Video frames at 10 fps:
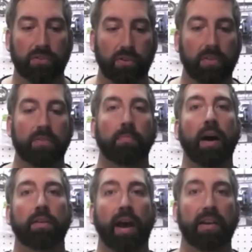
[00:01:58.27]
So this
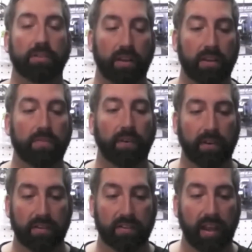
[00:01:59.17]
model actually is
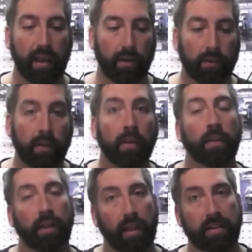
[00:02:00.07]
very scale,
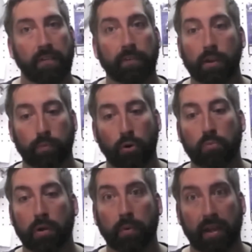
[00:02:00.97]
and definitely
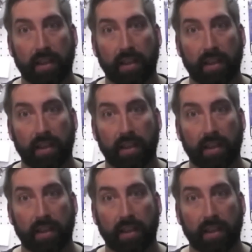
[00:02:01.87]
appropriate when it